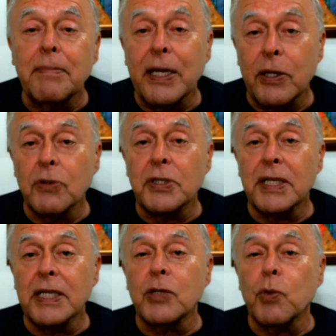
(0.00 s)
to make those
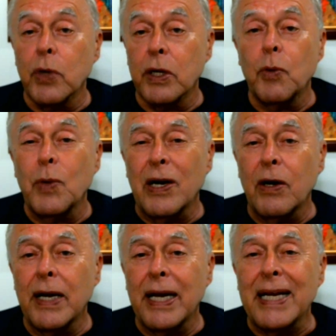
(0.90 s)
things work
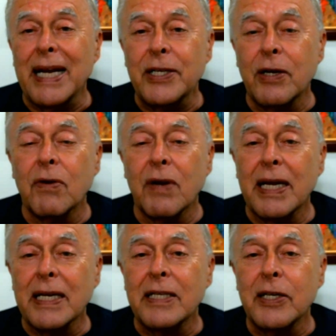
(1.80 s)
well, and I don't
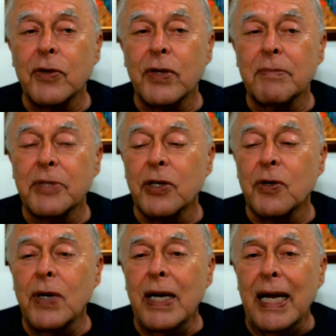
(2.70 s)
like to do them so,